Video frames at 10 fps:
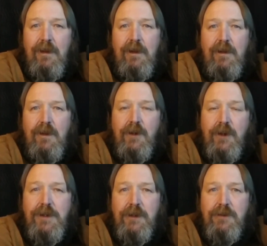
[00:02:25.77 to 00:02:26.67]
The
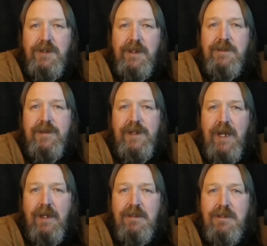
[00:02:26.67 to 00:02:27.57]
good news is
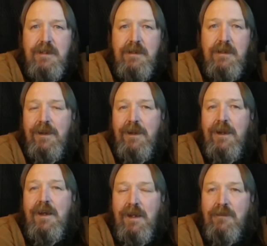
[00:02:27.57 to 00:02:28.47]
yes.
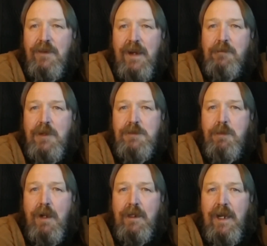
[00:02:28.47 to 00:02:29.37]
In fact, most
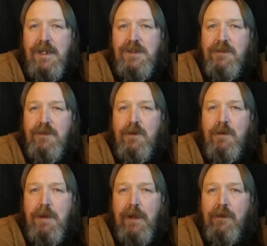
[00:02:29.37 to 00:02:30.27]
broadcast or vocal
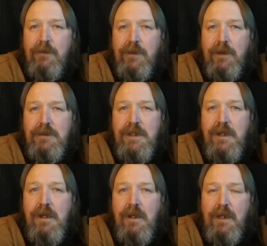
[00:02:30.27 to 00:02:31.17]
microphones
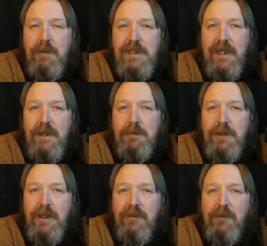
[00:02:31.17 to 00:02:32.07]
can be set up to
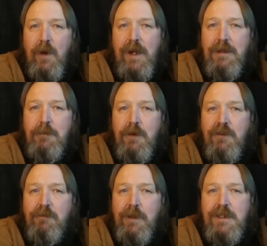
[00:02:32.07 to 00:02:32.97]
give great
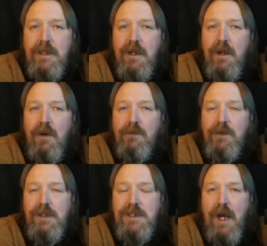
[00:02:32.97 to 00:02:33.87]
improvements over
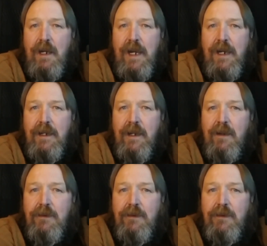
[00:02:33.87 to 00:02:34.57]
the stock handheld.